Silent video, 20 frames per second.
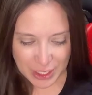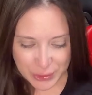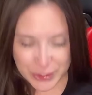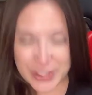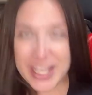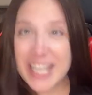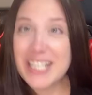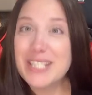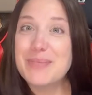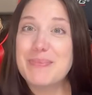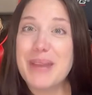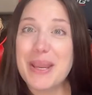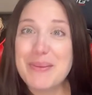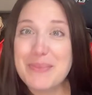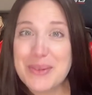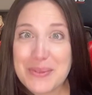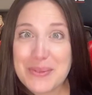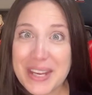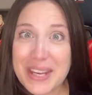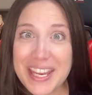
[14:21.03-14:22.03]
So that's my
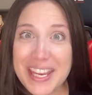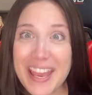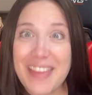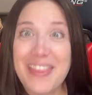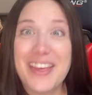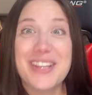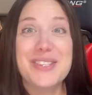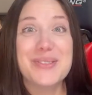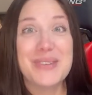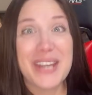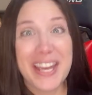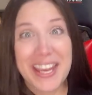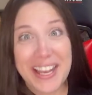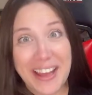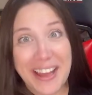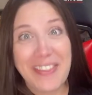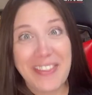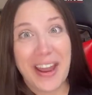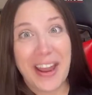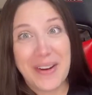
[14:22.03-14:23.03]
Marie, and that's why I
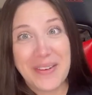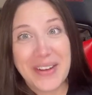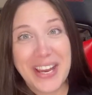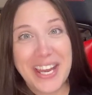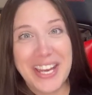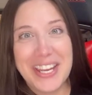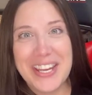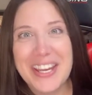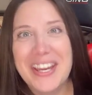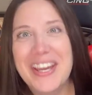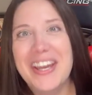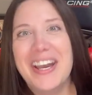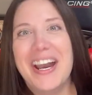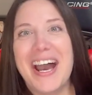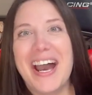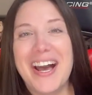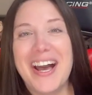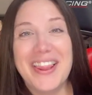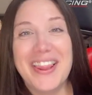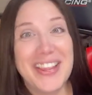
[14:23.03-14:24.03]
got that
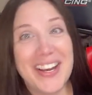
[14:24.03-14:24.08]
one.